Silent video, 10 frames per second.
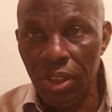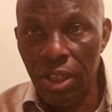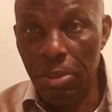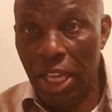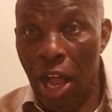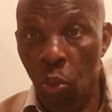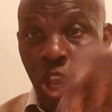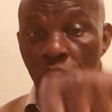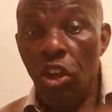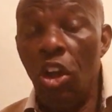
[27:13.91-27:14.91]
Because
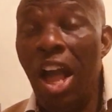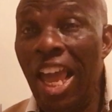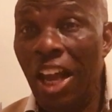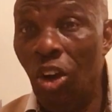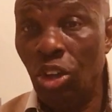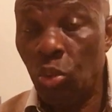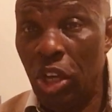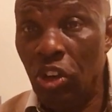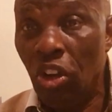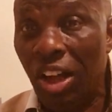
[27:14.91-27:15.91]
where you go hang out, where
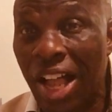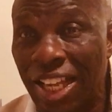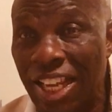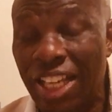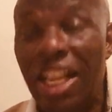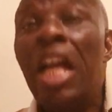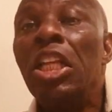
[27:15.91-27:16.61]
you go connect,